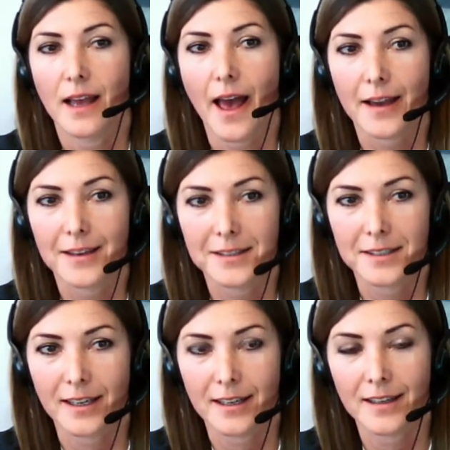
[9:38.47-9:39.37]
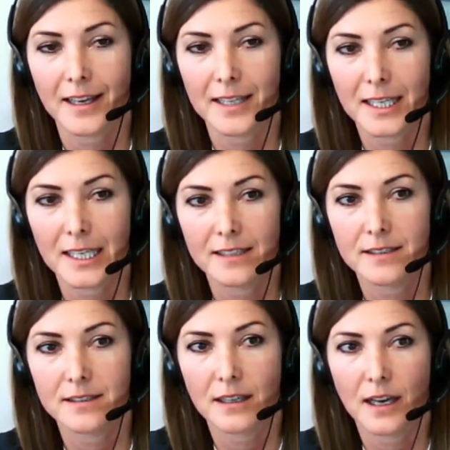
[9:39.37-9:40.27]
acting, at
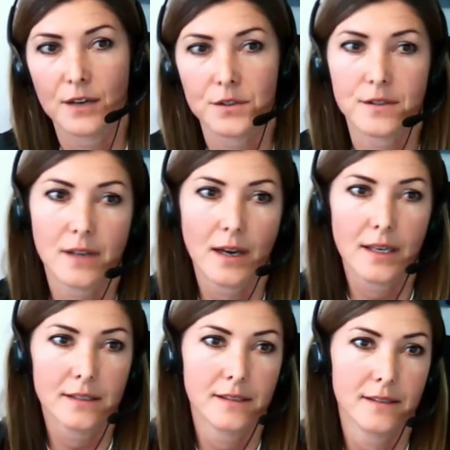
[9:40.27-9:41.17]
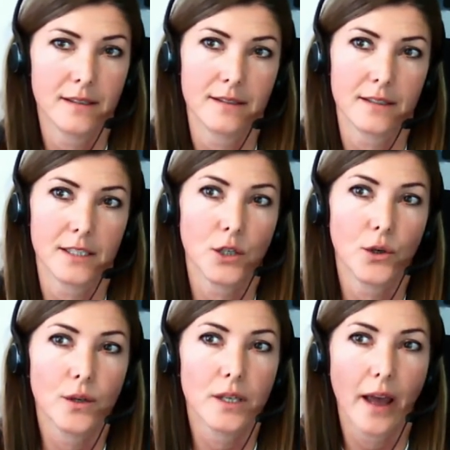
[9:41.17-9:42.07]
least how society sees it,
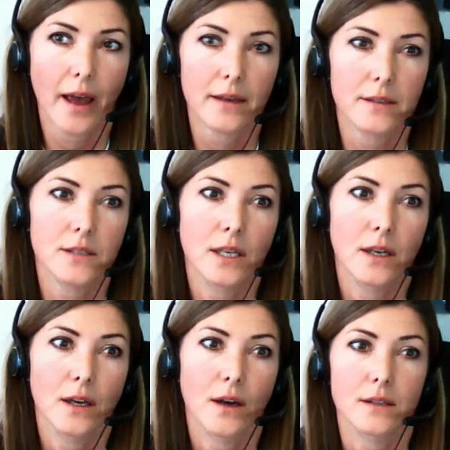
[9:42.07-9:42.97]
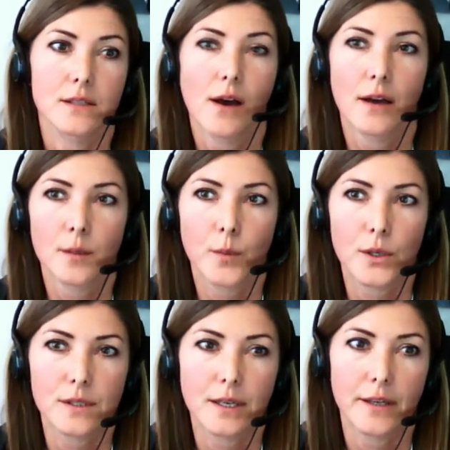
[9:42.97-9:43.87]
could act
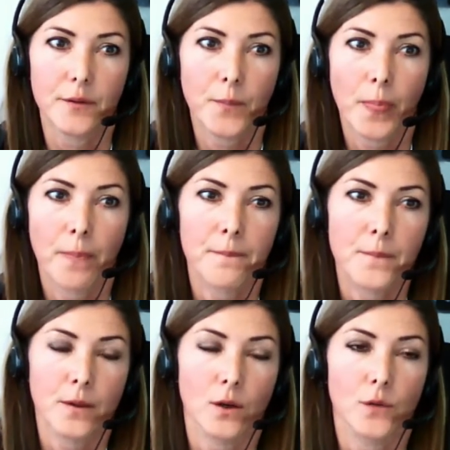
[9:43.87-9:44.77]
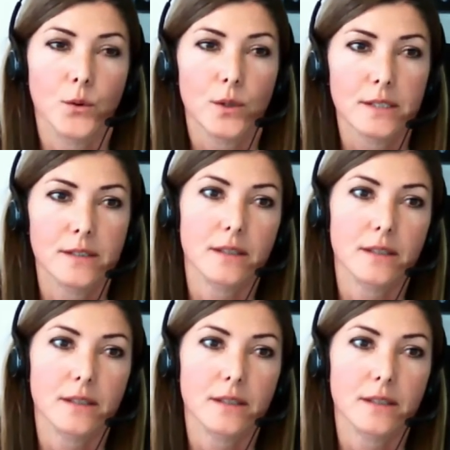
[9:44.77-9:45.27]
autonomously. Of course,